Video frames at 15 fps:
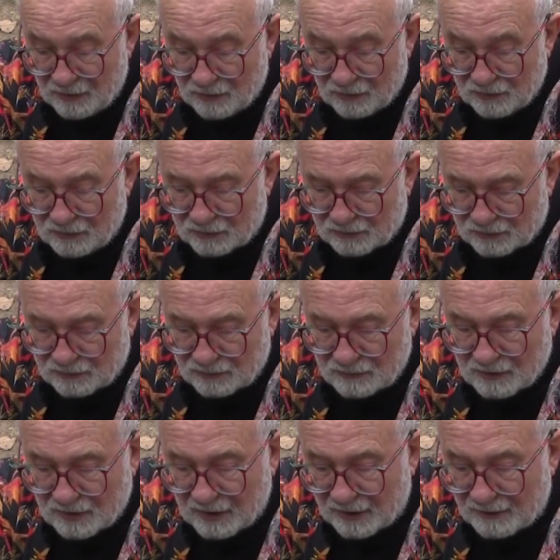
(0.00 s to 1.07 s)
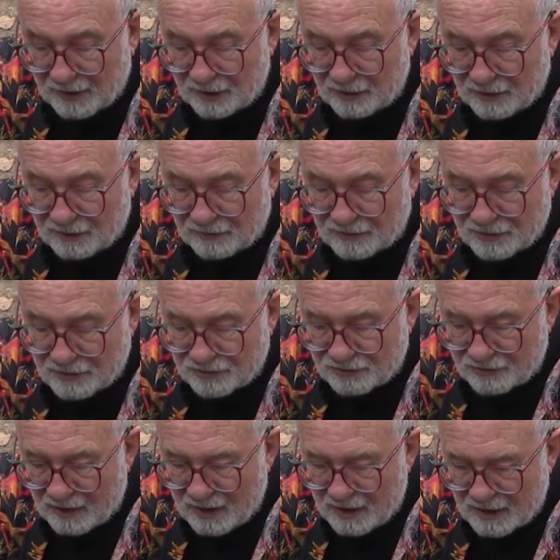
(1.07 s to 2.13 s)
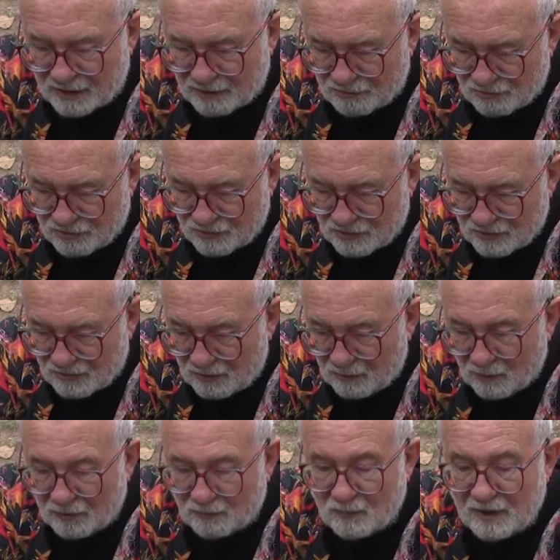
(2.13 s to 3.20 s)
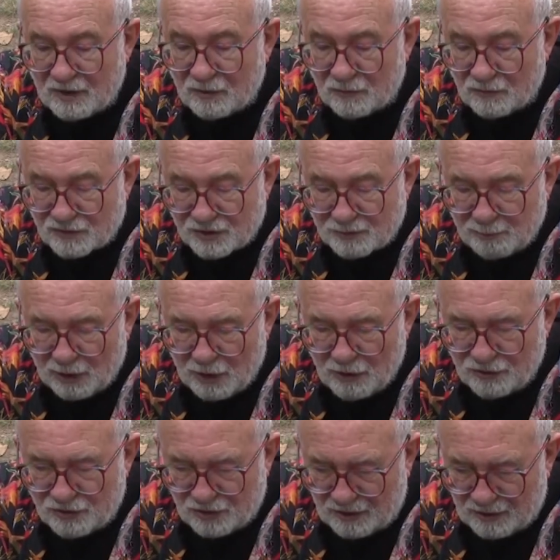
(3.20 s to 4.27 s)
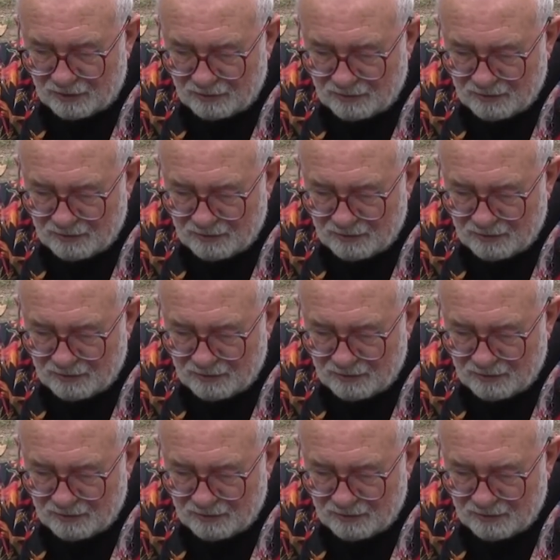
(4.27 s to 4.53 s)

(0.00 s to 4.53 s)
Oh, and then you get these strange, what we call splodging.